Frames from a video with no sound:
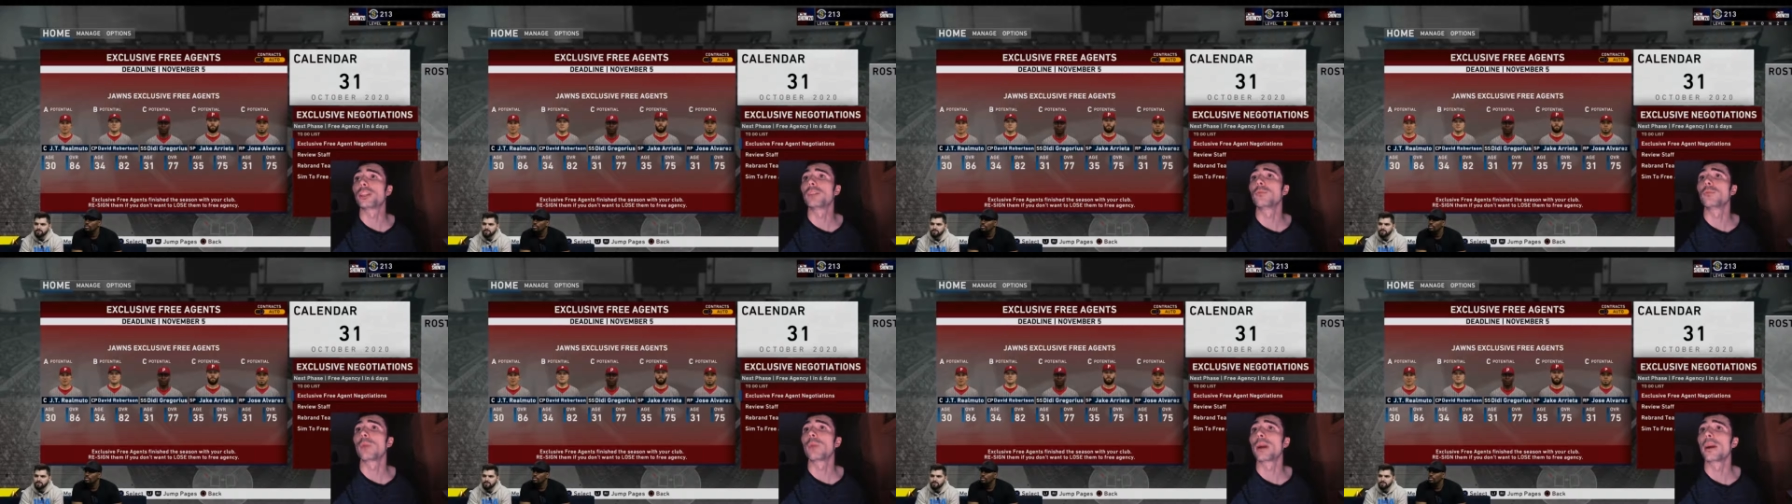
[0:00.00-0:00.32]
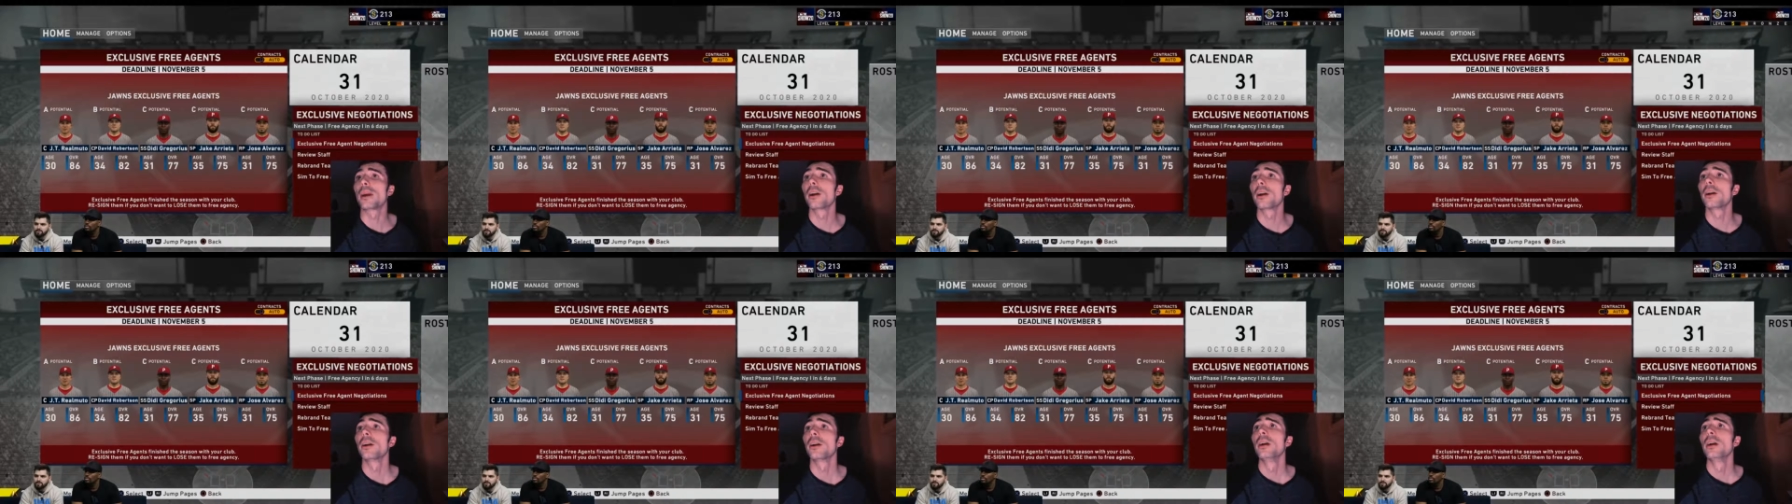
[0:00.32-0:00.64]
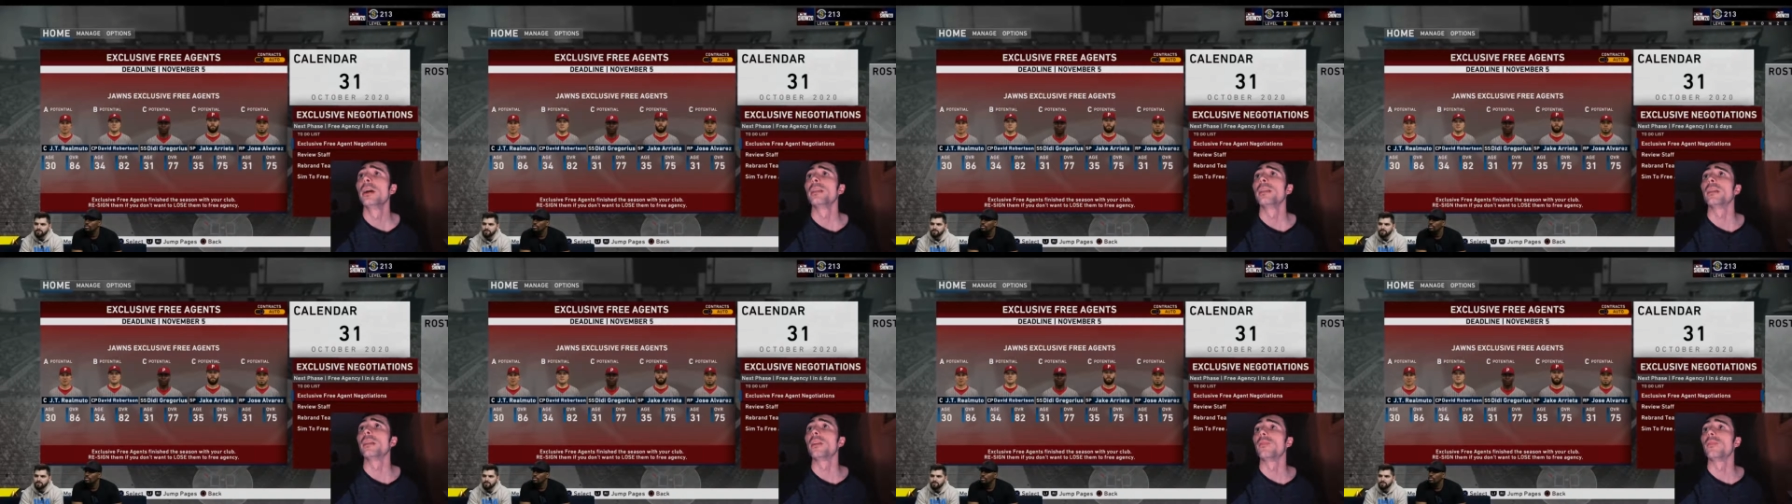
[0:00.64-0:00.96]
where
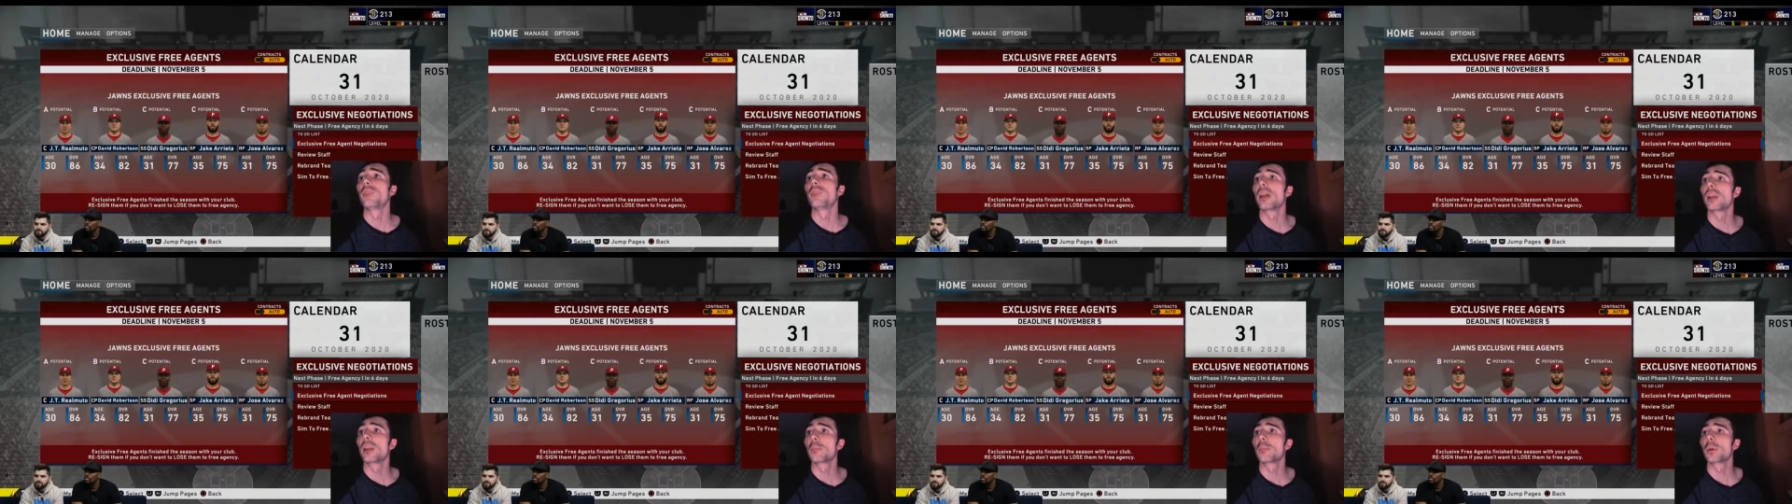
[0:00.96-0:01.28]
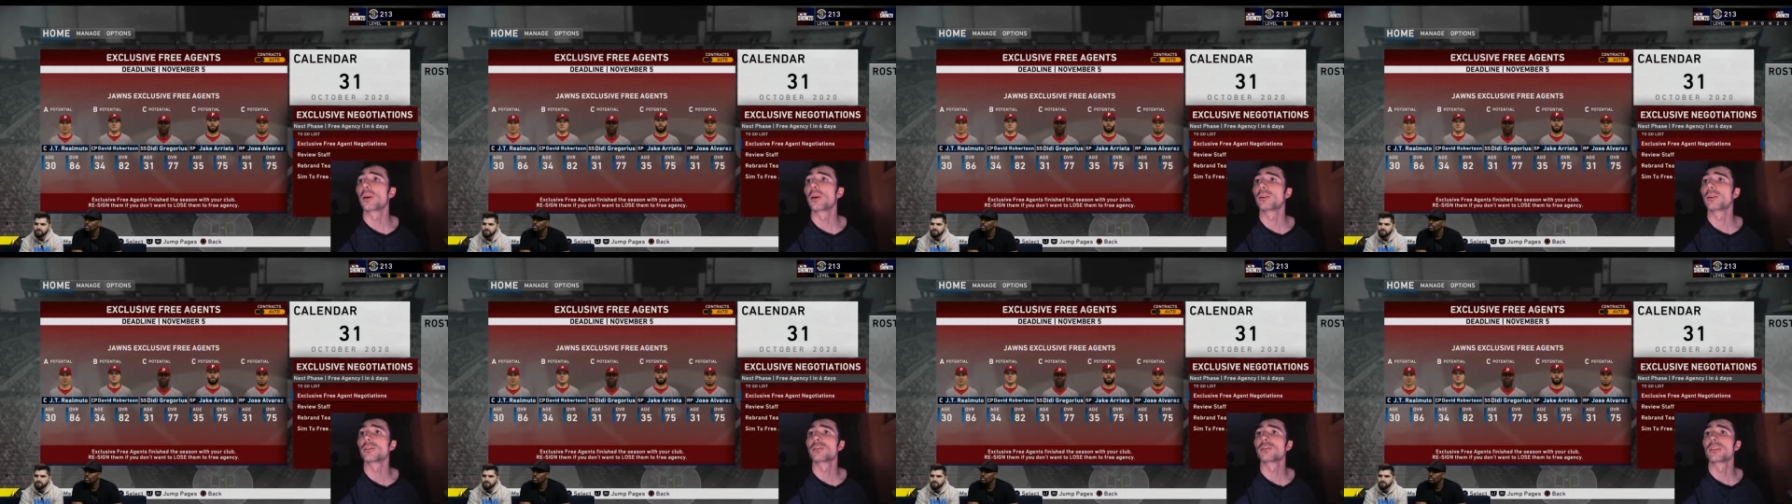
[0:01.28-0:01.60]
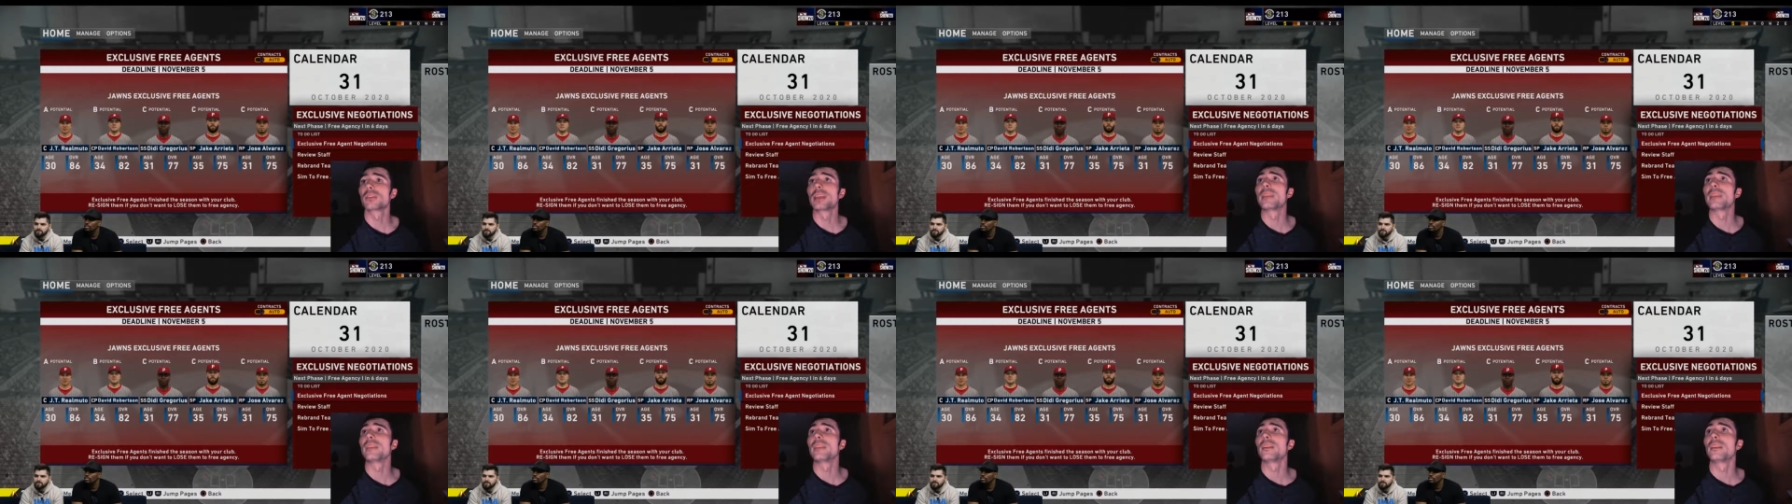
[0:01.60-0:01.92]
the developers
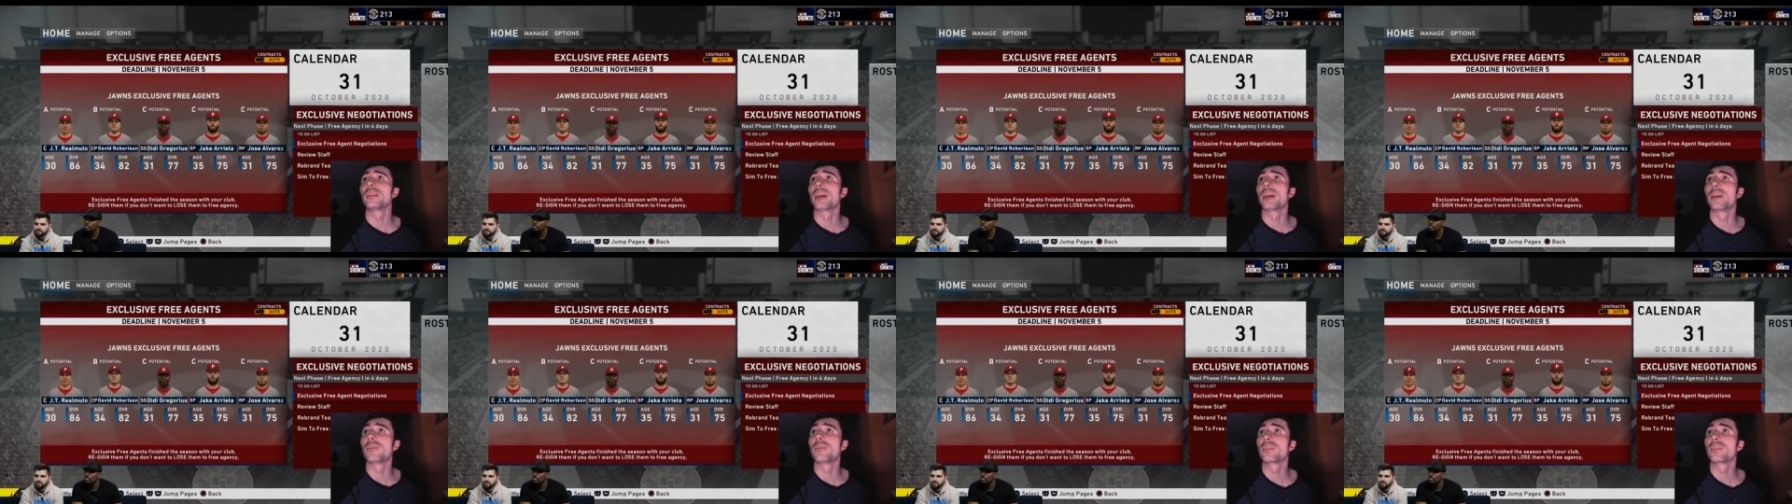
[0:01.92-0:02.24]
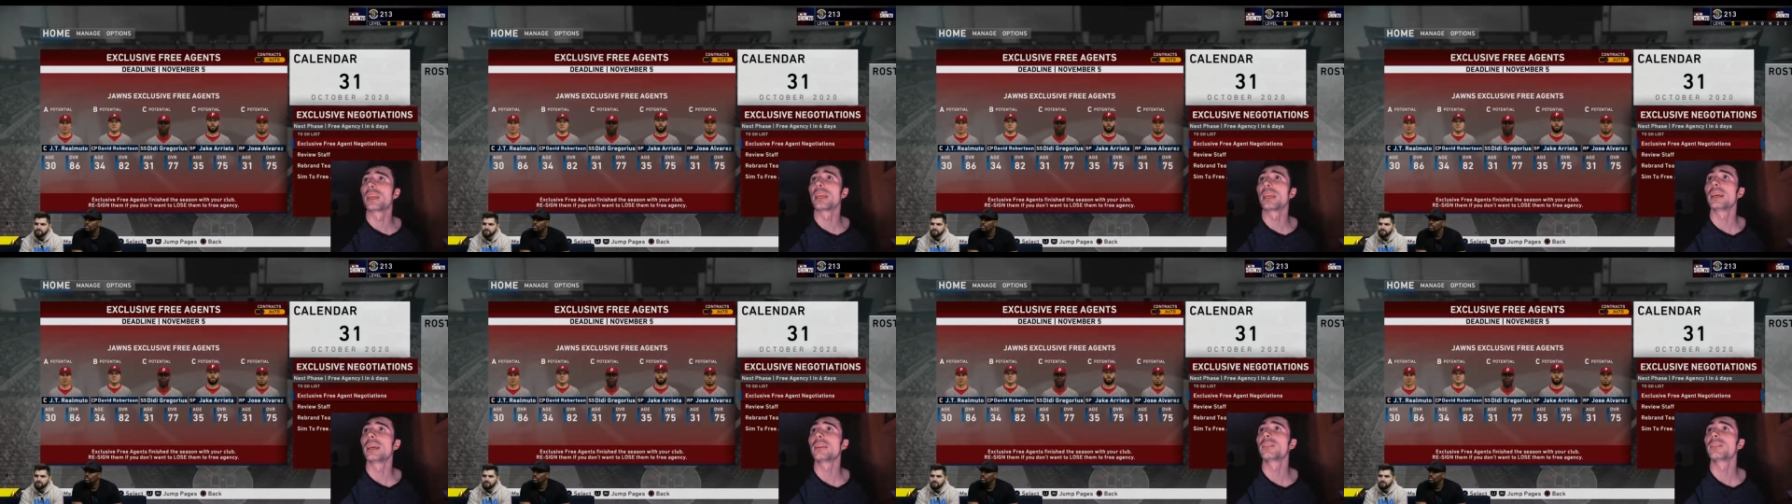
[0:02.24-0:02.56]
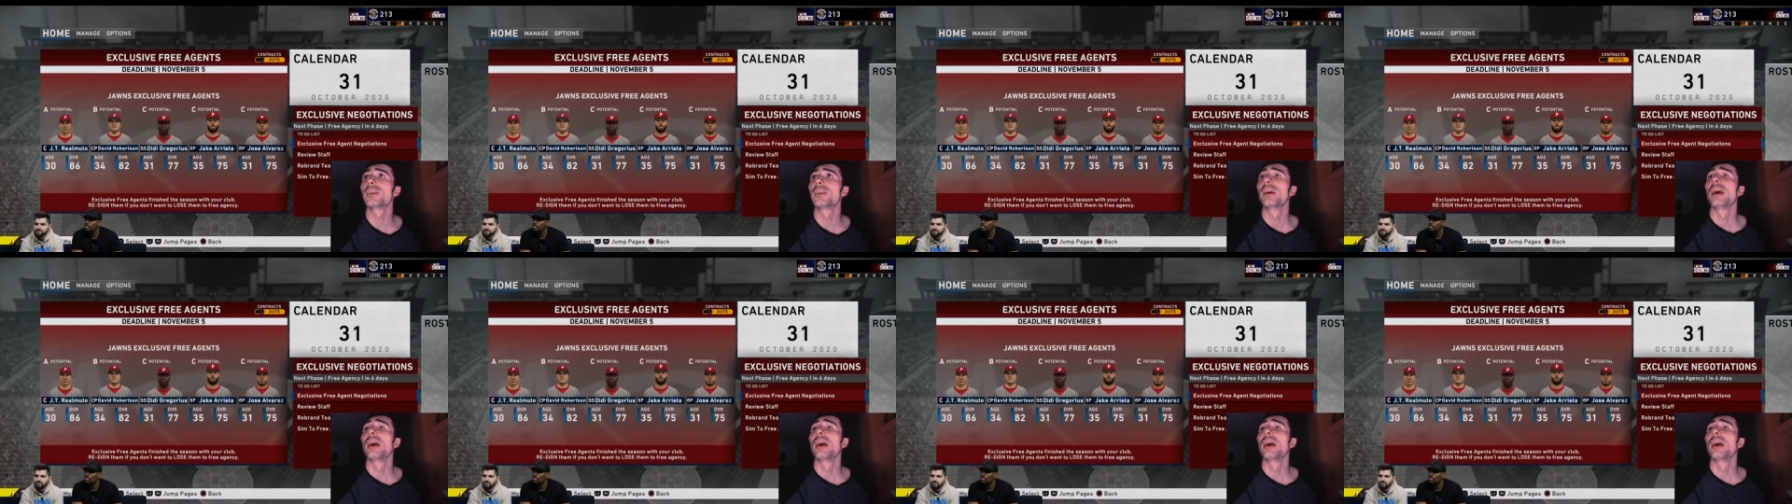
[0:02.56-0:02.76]
in the dev kit